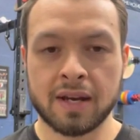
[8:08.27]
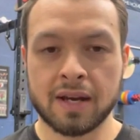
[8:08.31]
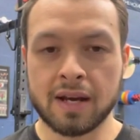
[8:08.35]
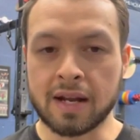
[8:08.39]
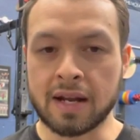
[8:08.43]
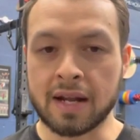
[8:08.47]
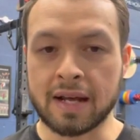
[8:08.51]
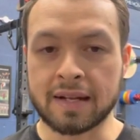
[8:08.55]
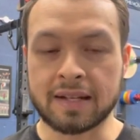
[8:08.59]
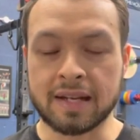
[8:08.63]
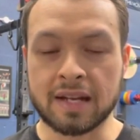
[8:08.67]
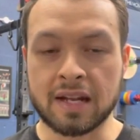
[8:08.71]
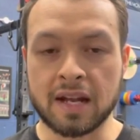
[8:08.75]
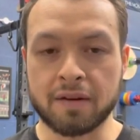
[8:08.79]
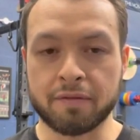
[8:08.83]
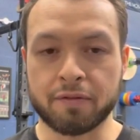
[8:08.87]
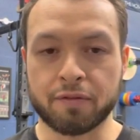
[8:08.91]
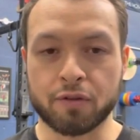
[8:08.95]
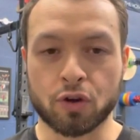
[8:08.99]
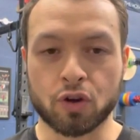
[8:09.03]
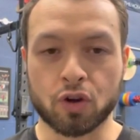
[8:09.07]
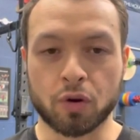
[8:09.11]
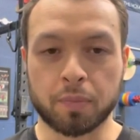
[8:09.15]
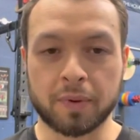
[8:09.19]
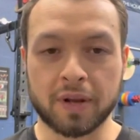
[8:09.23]
And I did it for
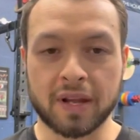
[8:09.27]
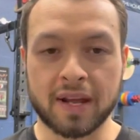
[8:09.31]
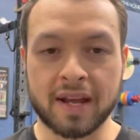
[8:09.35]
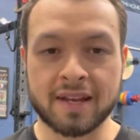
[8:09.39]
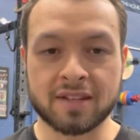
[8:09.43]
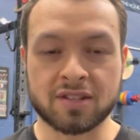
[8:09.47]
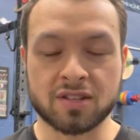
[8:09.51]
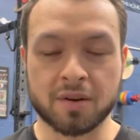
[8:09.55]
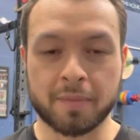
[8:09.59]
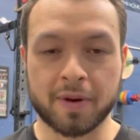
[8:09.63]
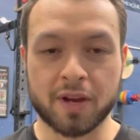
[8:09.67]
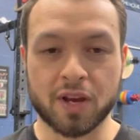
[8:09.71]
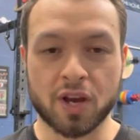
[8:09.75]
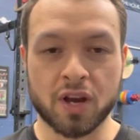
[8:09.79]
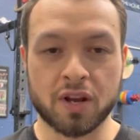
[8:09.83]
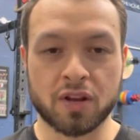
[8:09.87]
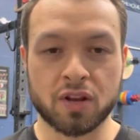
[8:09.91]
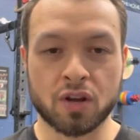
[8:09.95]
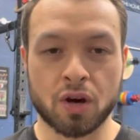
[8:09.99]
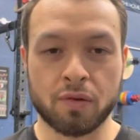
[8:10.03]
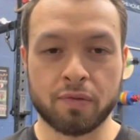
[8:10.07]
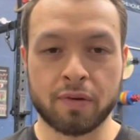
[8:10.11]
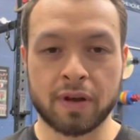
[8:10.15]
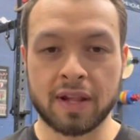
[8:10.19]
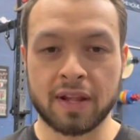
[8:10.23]
a couple of years on my own,
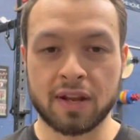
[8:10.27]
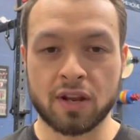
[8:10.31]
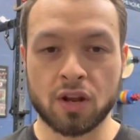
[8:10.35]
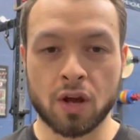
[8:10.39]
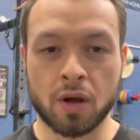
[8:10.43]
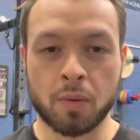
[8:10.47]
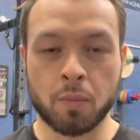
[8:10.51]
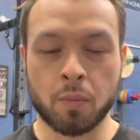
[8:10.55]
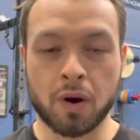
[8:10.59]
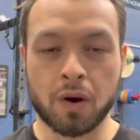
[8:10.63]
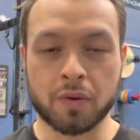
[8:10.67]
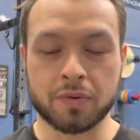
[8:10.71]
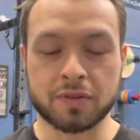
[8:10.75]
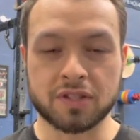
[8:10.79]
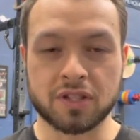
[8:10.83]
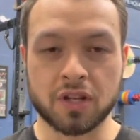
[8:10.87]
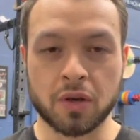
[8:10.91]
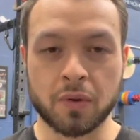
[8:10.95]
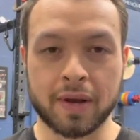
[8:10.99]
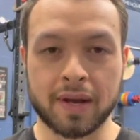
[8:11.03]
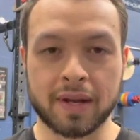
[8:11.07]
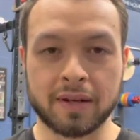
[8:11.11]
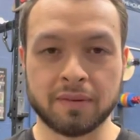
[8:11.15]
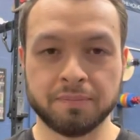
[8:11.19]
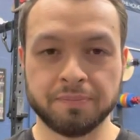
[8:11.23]
not really knowing what I was
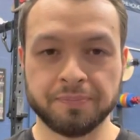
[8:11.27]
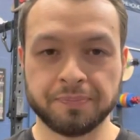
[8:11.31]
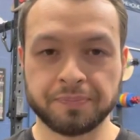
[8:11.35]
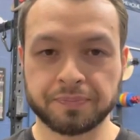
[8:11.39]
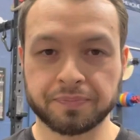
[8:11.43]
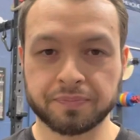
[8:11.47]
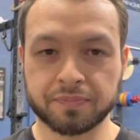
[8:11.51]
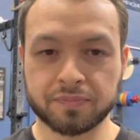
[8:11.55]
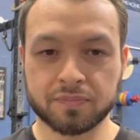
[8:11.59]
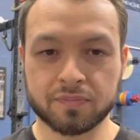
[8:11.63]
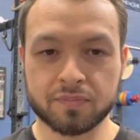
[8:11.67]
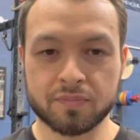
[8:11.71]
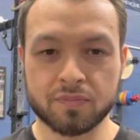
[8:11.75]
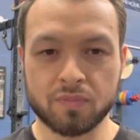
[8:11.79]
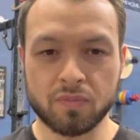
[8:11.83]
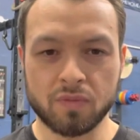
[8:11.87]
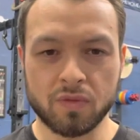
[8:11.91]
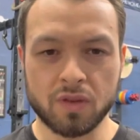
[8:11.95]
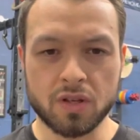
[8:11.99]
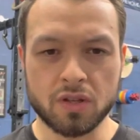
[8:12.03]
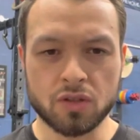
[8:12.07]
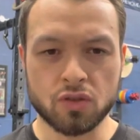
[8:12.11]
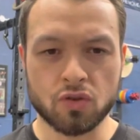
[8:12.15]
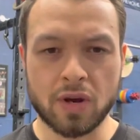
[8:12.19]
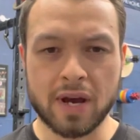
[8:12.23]
doing,
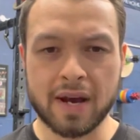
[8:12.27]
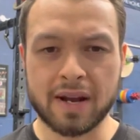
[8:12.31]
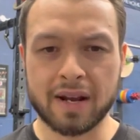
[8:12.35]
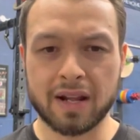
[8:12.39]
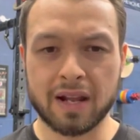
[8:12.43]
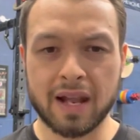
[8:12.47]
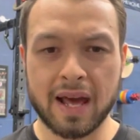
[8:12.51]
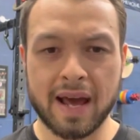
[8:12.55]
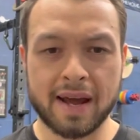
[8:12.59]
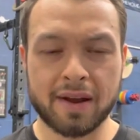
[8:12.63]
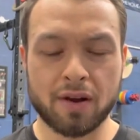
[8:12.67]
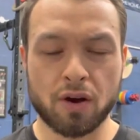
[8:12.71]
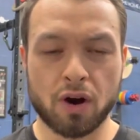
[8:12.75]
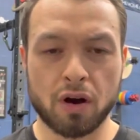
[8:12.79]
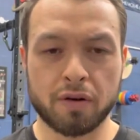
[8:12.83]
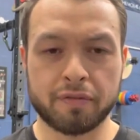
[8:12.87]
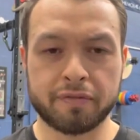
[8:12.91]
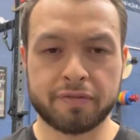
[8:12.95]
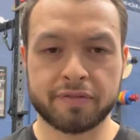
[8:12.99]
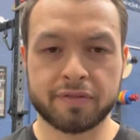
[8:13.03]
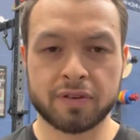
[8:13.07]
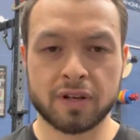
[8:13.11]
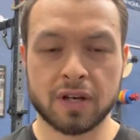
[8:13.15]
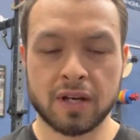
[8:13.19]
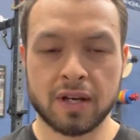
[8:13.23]
trying to learn
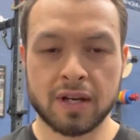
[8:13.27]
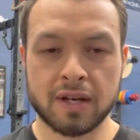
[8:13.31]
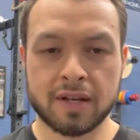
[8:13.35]
off.